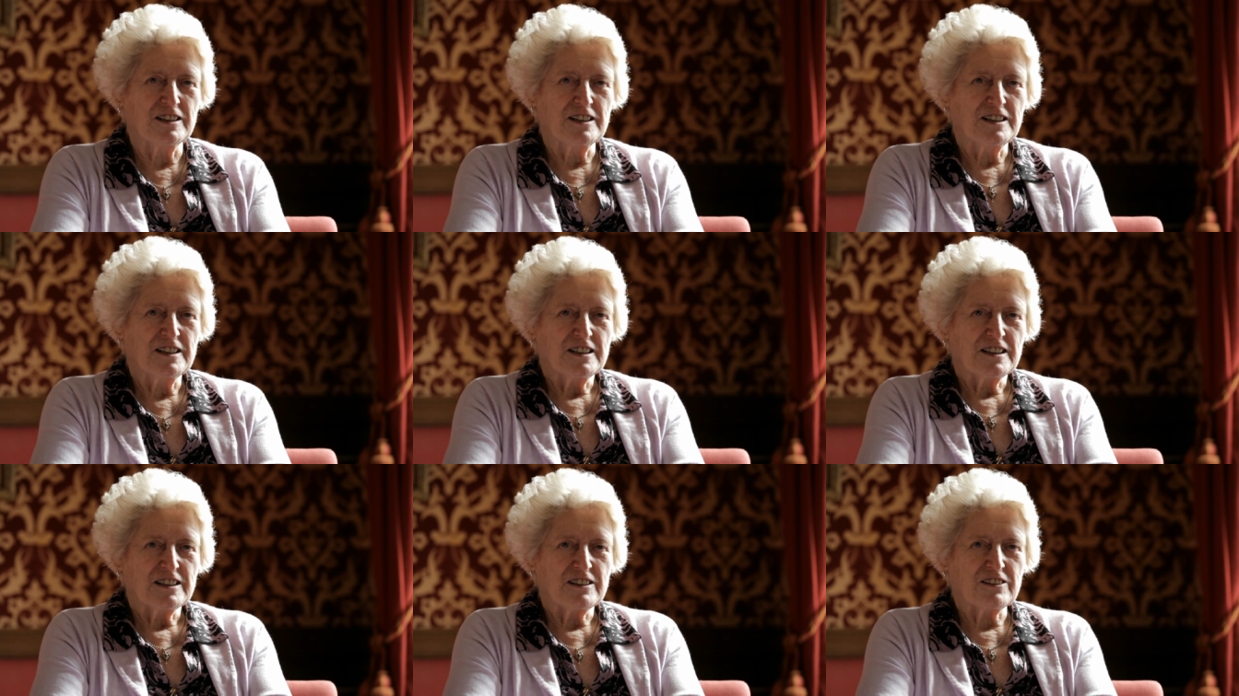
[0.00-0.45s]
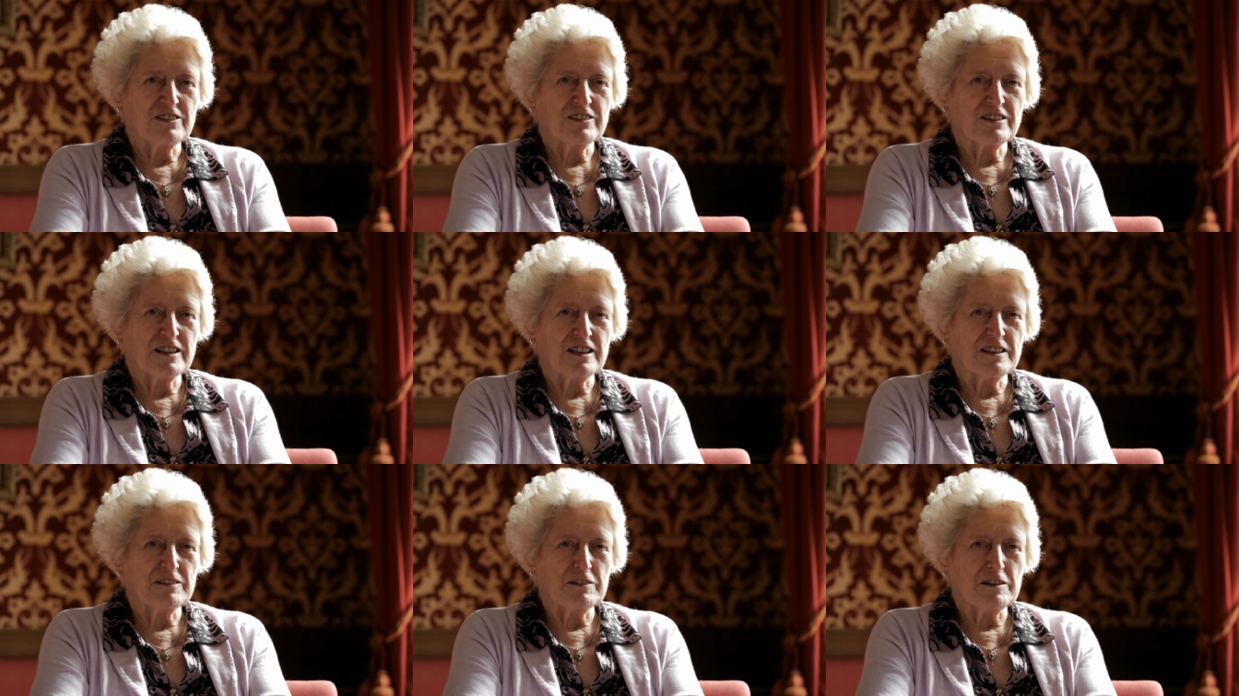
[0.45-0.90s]
And he
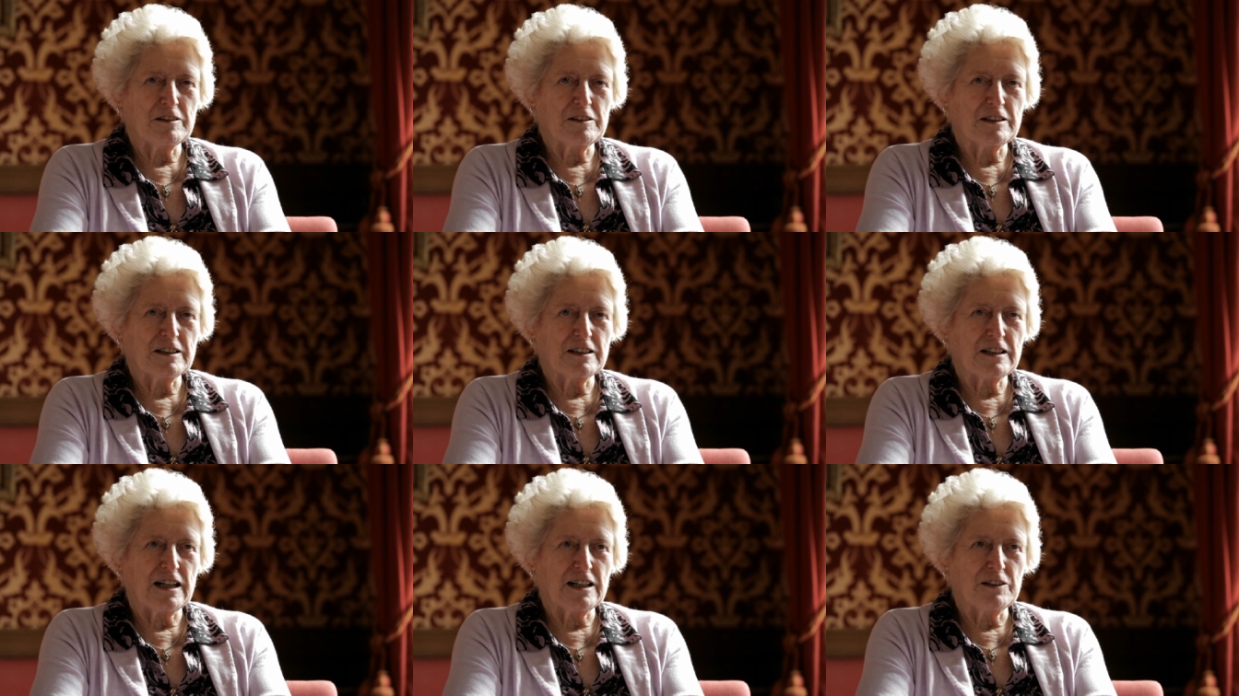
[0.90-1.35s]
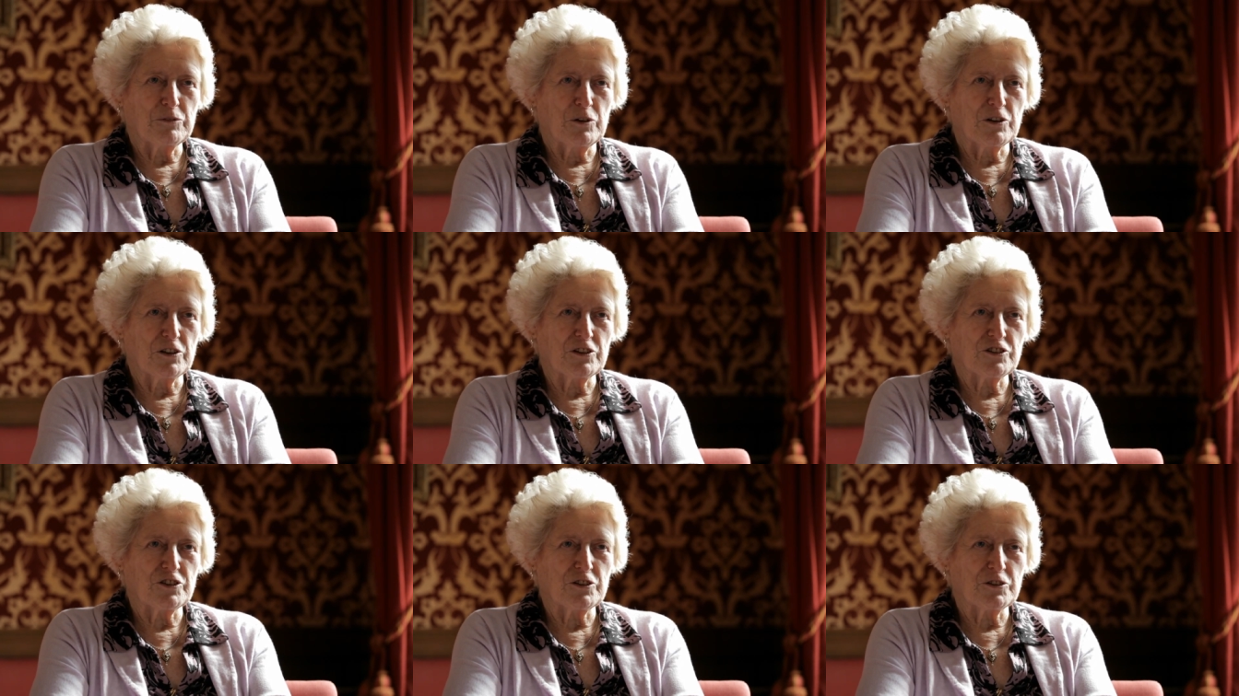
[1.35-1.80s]
said, I
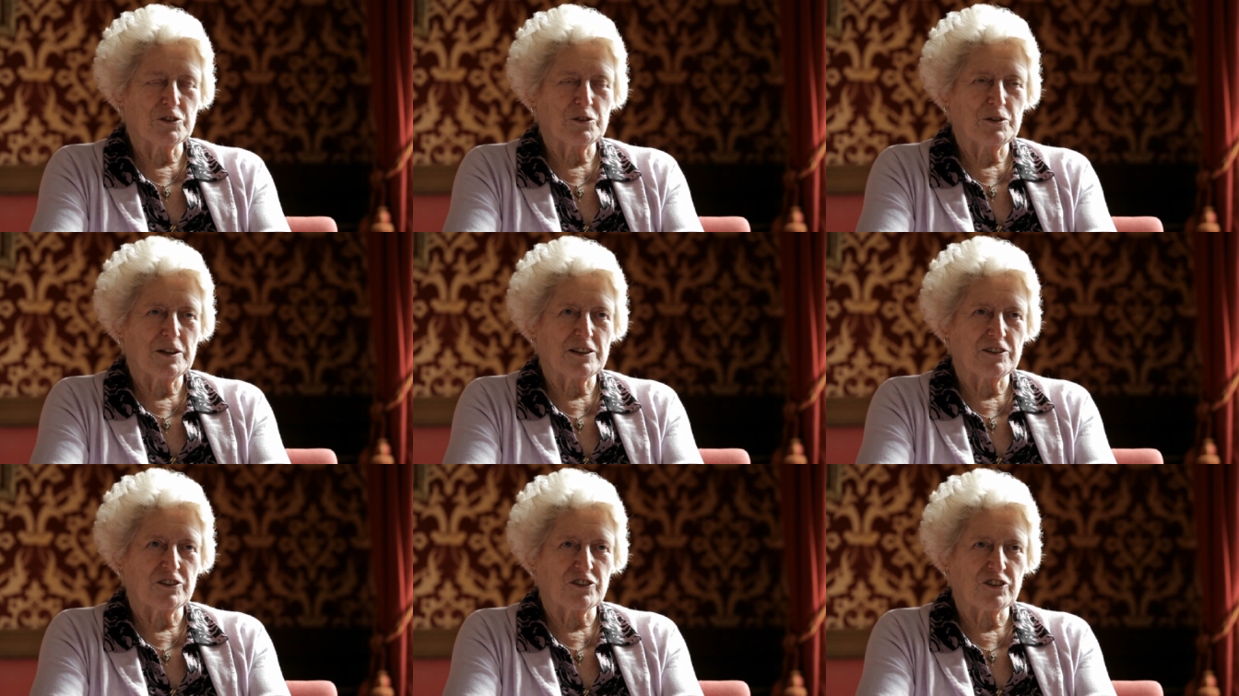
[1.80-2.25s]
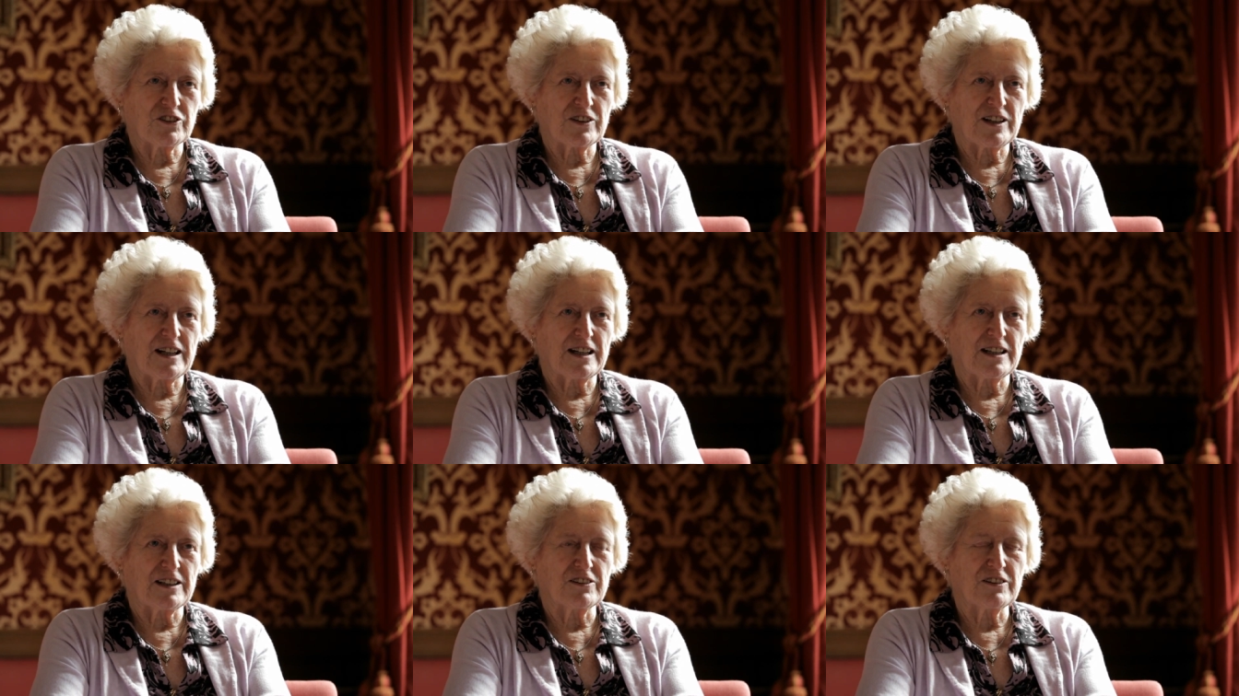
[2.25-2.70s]
want you to
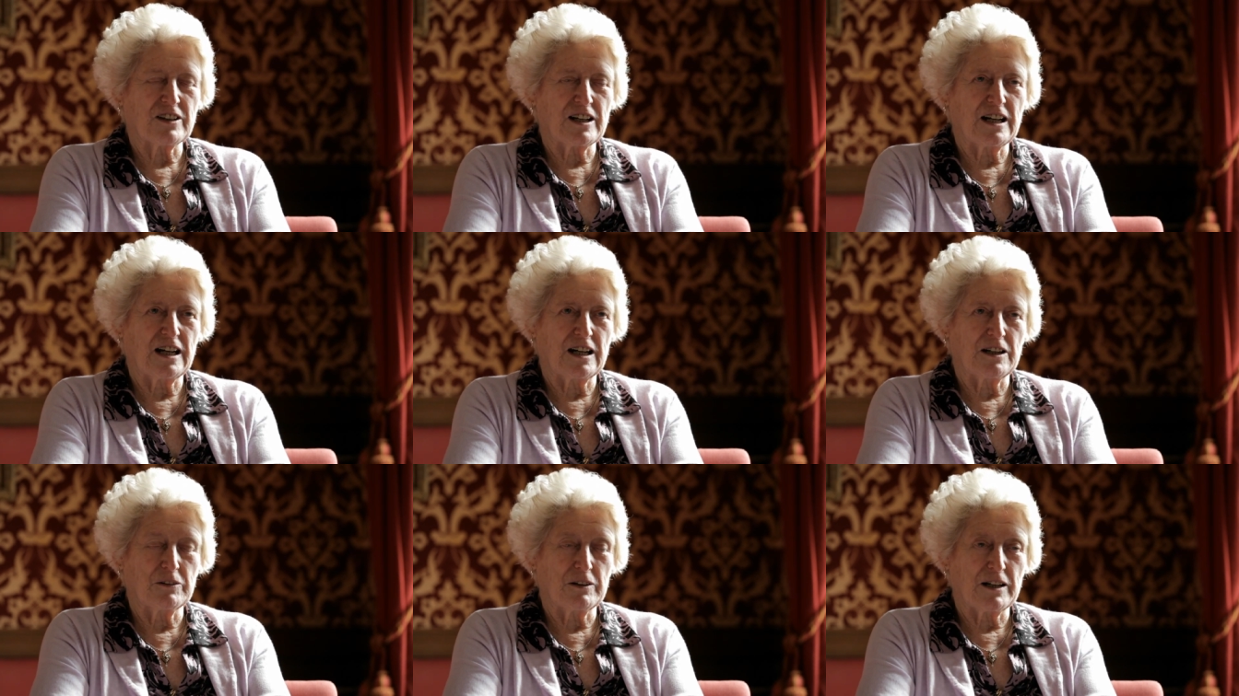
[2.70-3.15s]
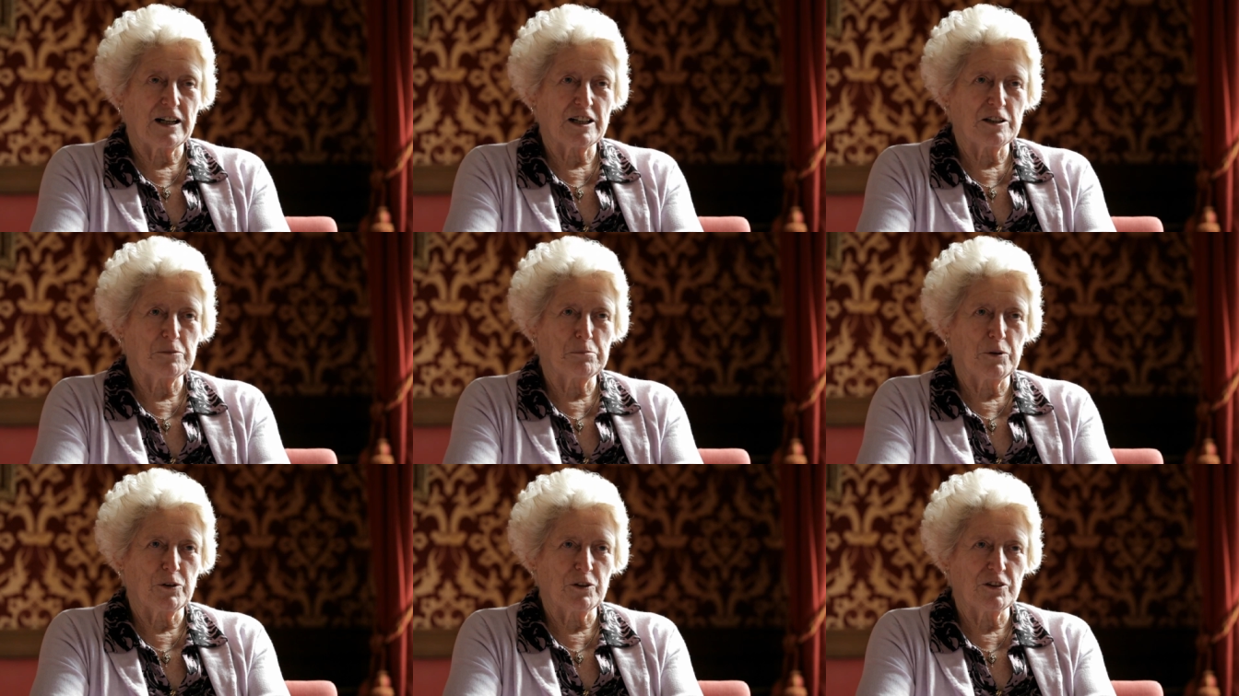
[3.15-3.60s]
understand how I
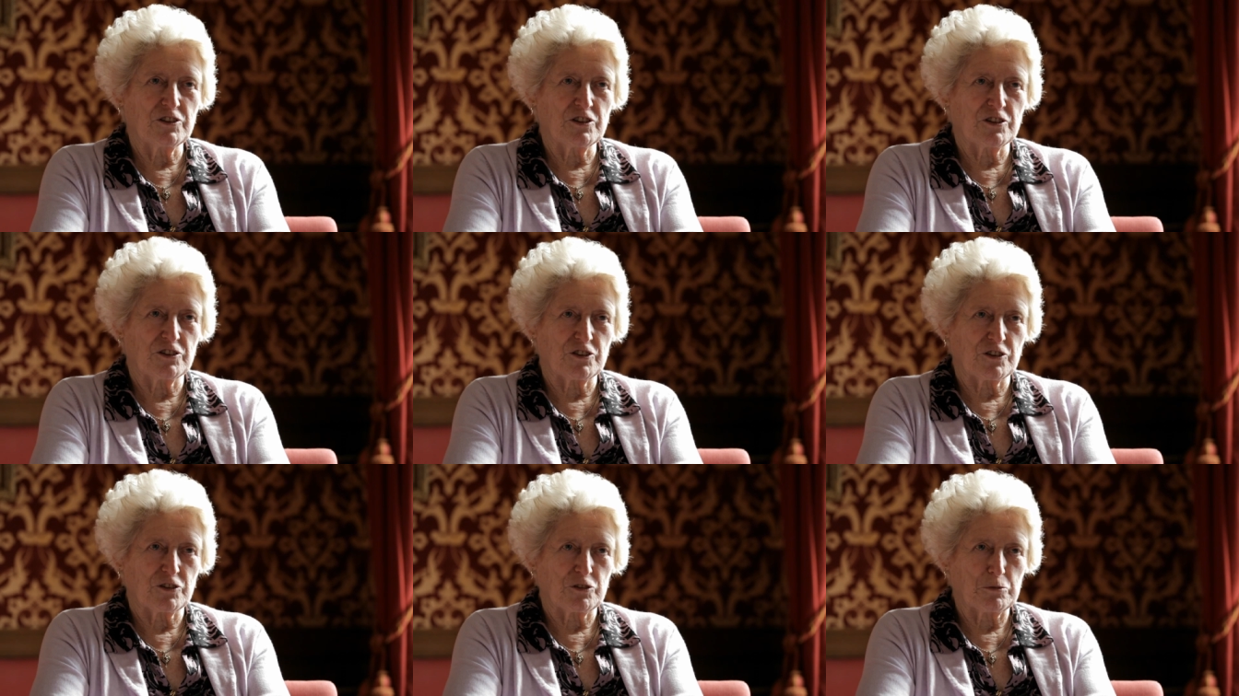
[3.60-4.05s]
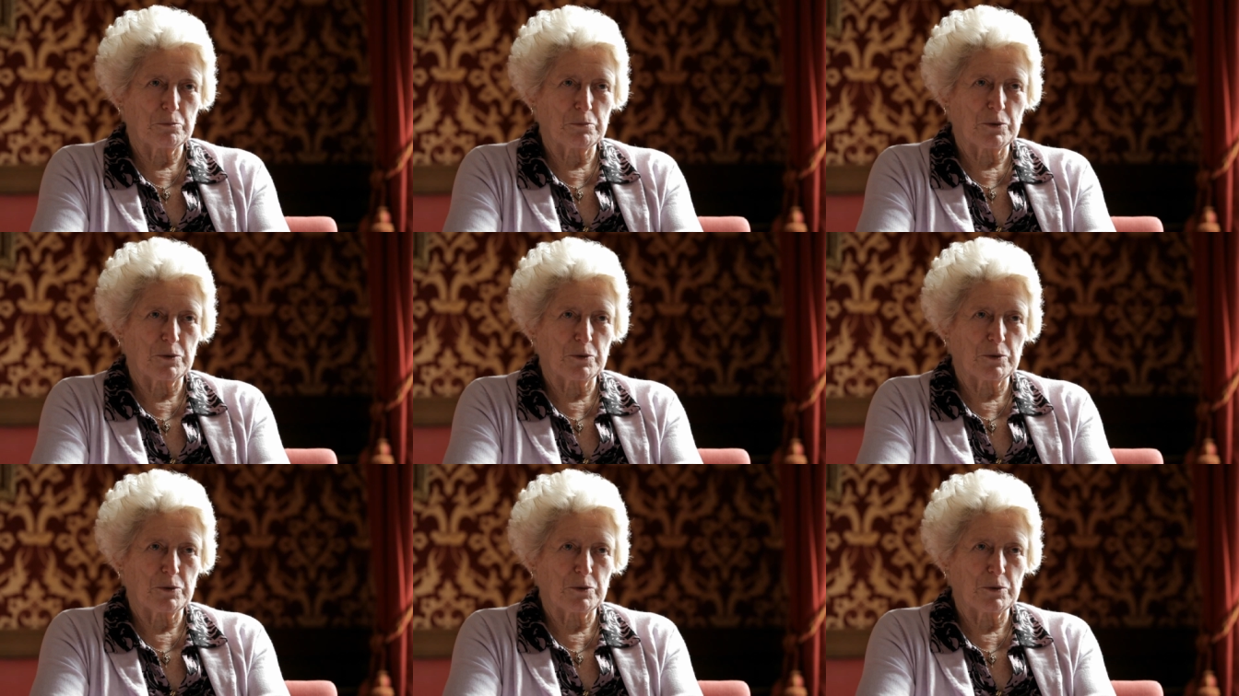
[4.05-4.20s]
appointed you,